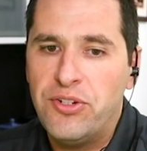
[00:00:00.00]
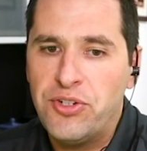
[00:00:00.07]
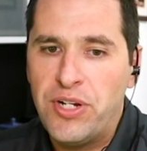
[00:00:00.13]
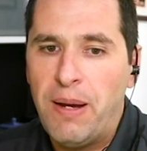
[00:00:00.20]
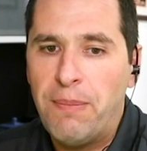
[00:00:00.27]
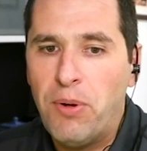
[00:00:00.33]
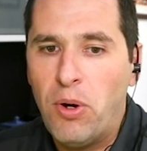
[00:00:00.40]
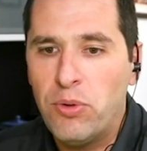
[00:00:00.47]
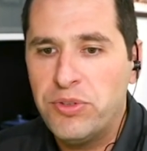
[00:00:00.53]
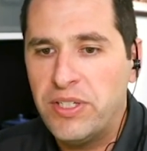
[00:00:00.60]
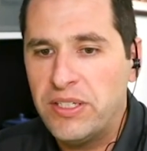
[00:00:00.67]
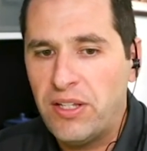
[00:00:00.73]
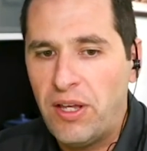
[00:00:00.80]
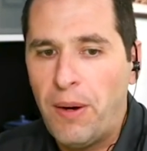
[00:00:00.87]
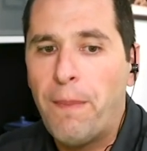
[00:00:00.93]
in job
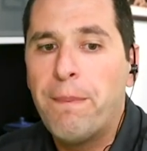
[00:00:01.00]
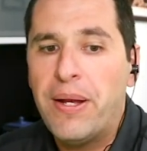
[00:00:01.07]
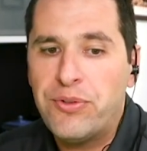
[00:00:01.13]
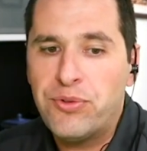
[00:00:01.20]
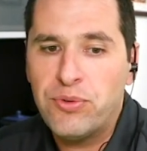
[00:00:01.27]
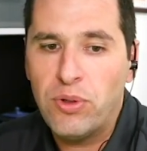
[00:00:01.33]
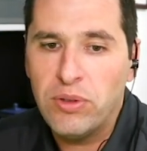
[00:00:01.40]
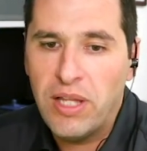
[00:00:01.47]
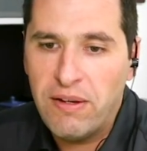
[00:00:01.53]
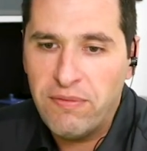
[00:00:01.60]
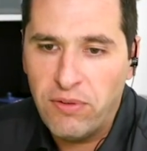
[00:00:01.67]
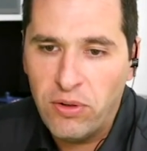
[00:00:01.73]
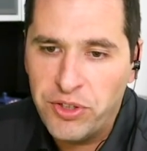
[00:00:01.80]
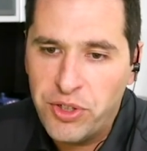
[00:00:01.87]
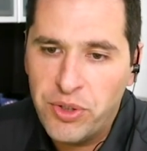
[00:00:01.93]
postings on a metro level.